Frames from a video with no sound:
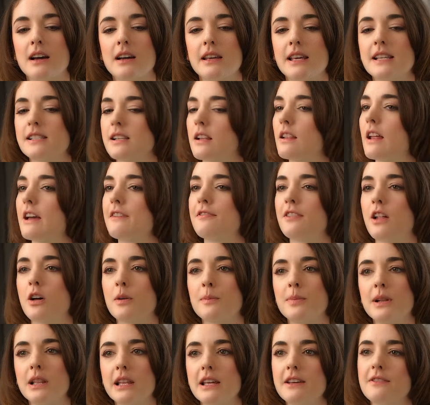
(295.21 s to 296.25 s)
he's a
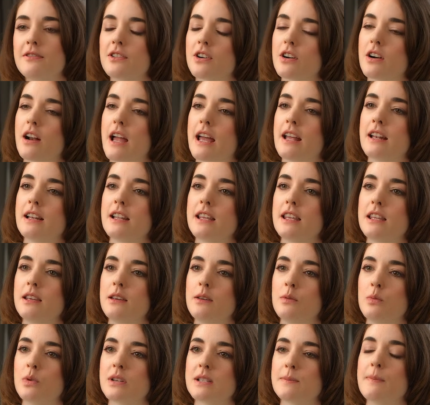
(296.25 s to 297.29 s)
lifelong believer and
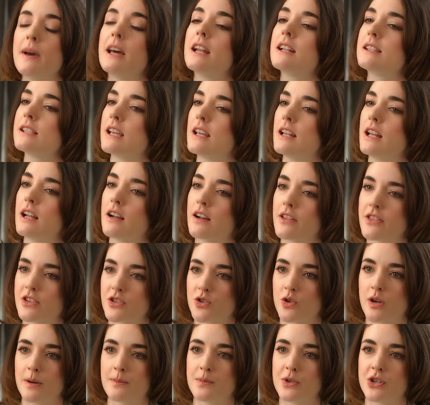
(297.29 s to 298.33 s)
he was meditating on the
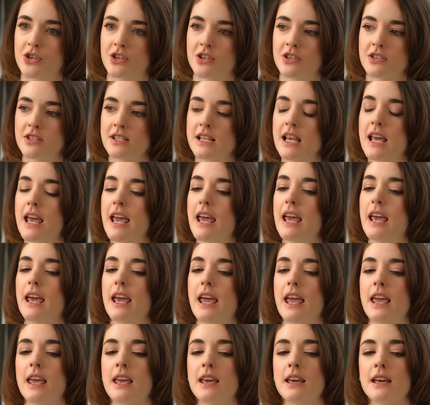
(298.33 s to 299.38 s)
scriptures
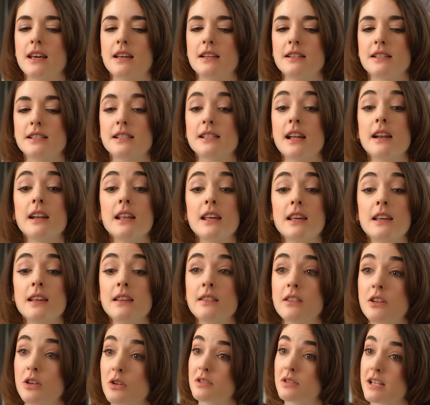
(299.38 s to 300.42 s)
and
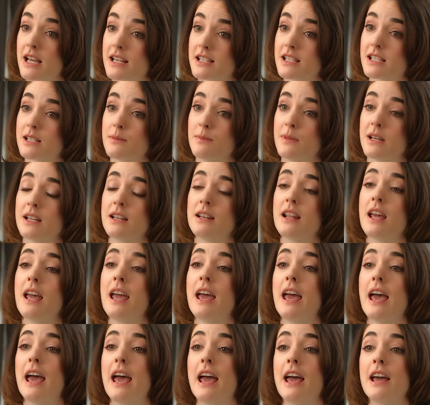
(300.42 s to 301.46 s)
studying the Testament
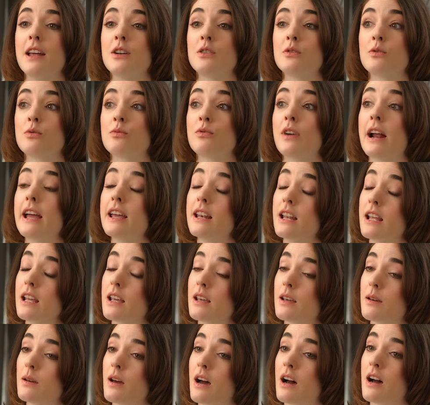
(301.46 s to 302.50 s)
and
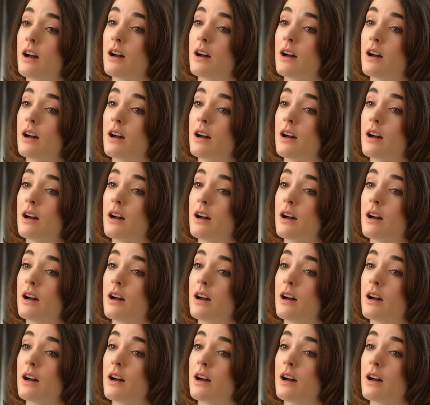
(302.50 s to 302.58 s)
writing,